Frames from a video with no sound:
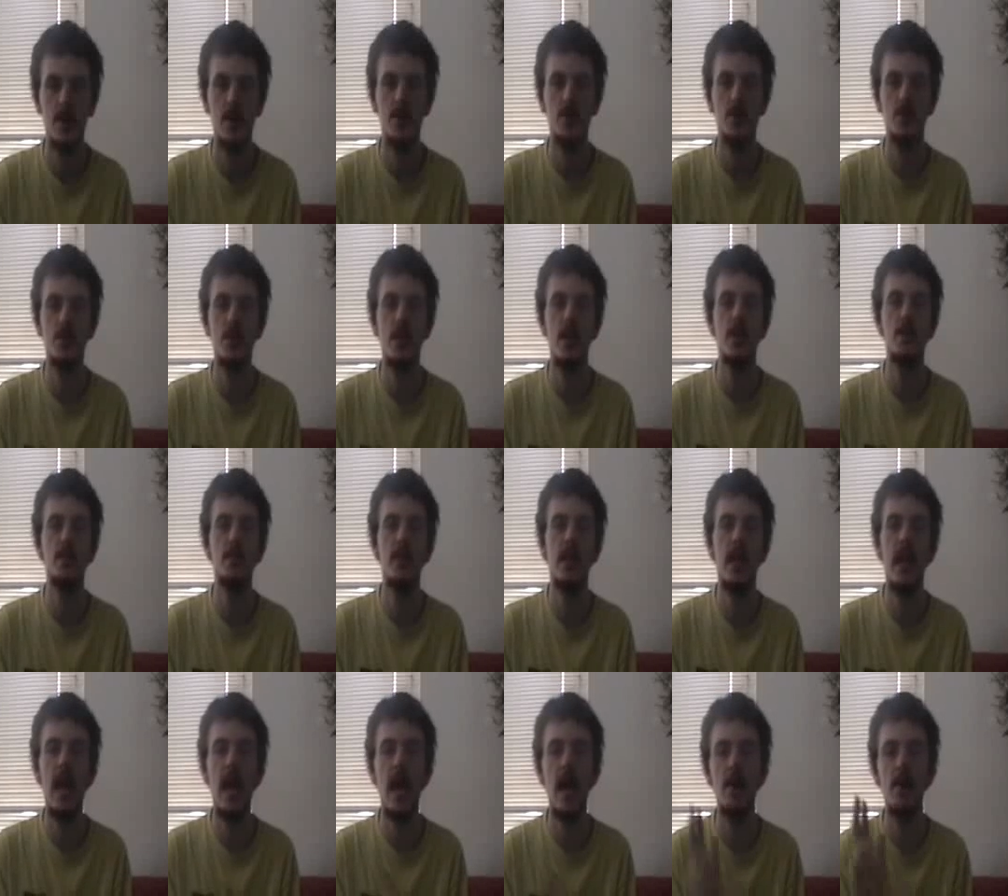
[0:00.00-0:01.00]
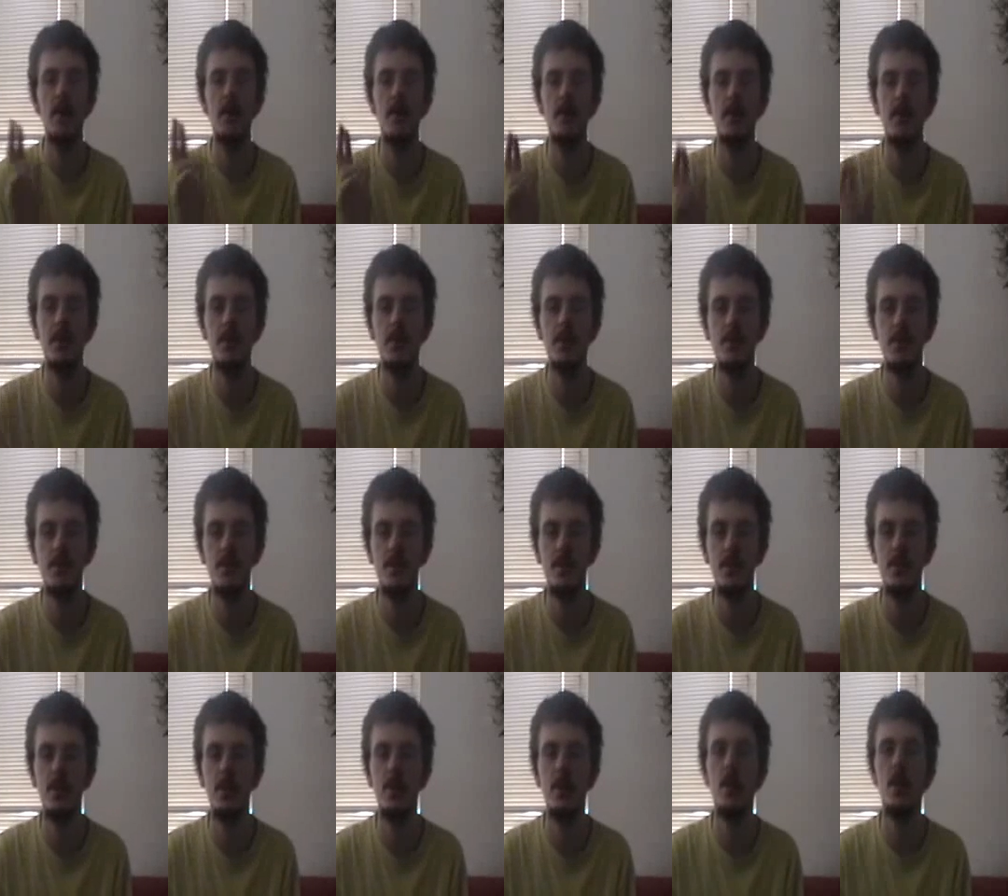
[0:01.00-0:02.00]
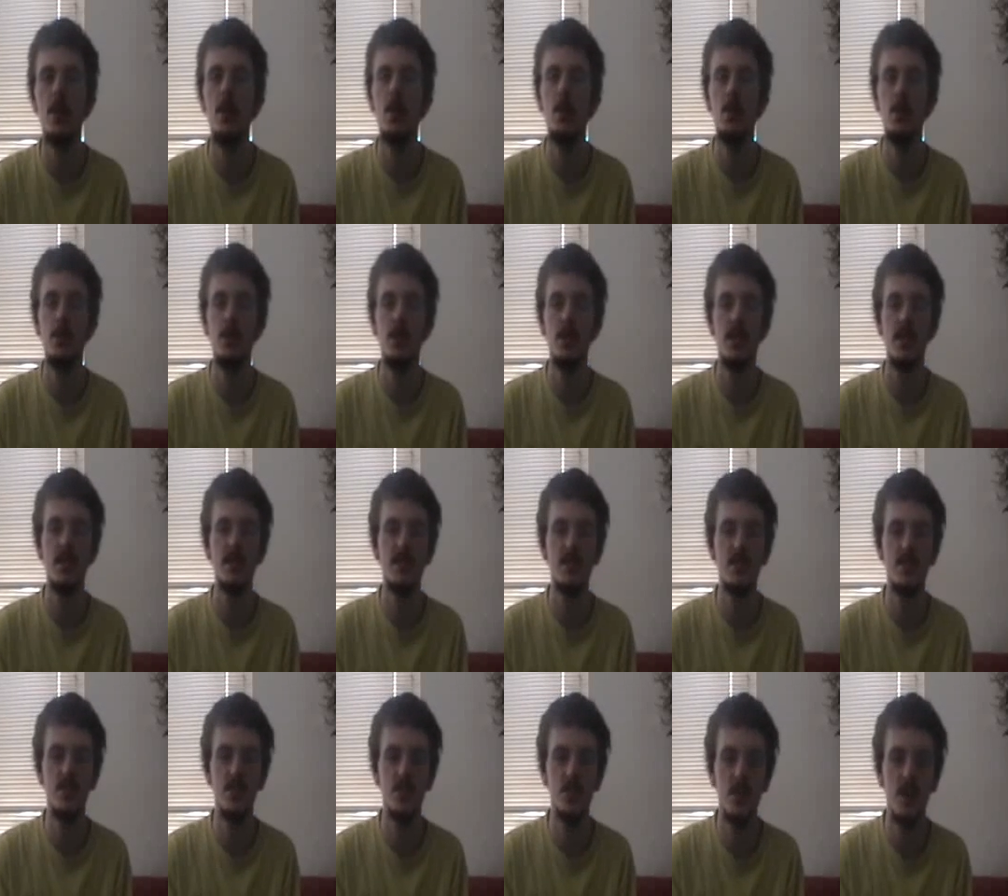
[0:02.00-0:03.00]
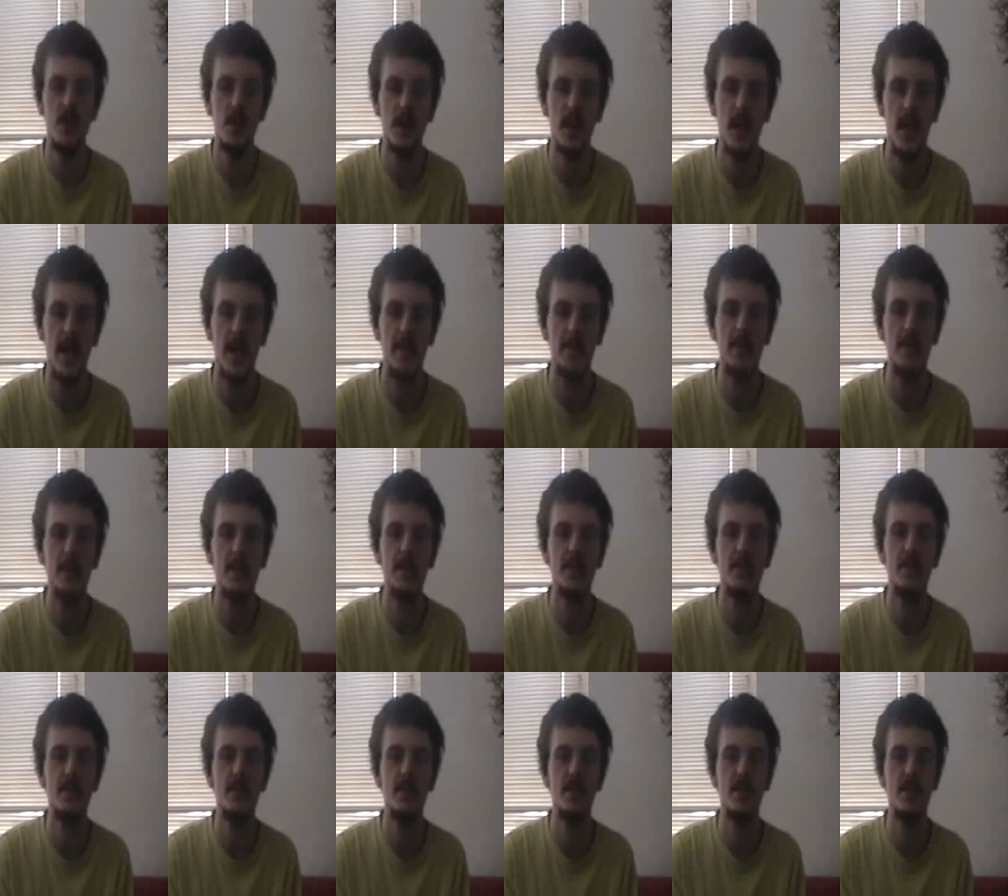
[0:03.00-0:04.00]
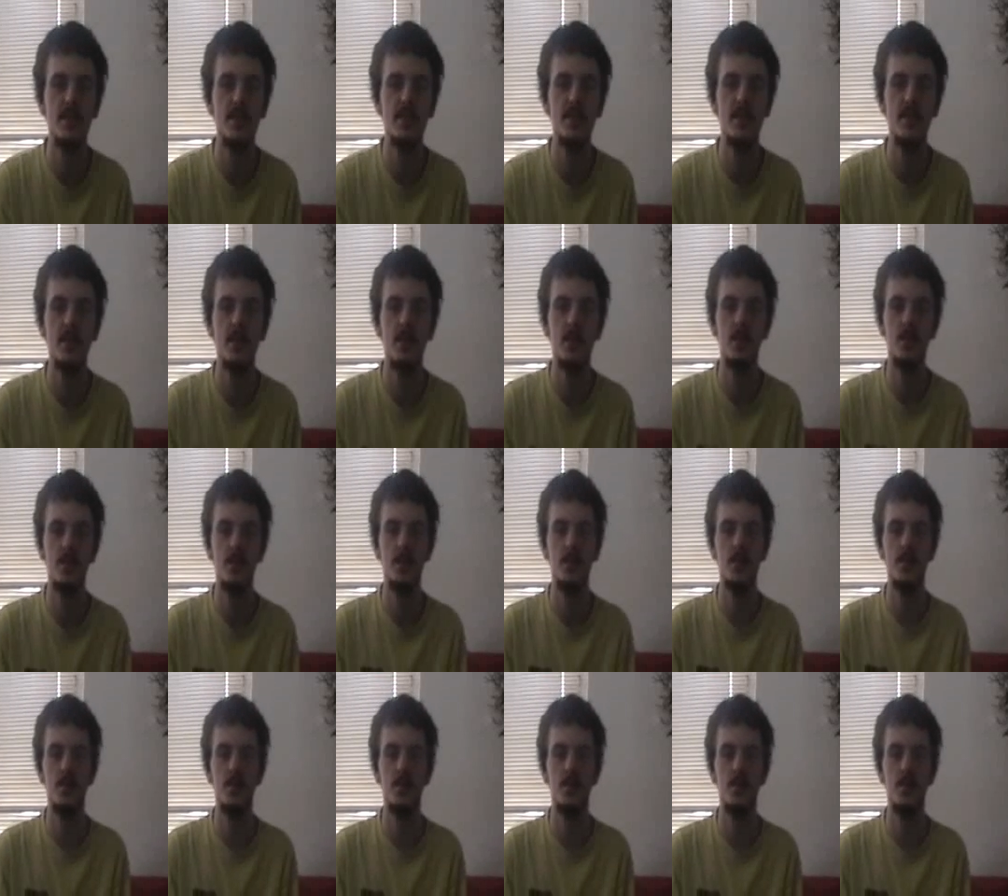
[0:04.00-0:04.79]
Don't try to be a happy person. Realize that you are happiness itself.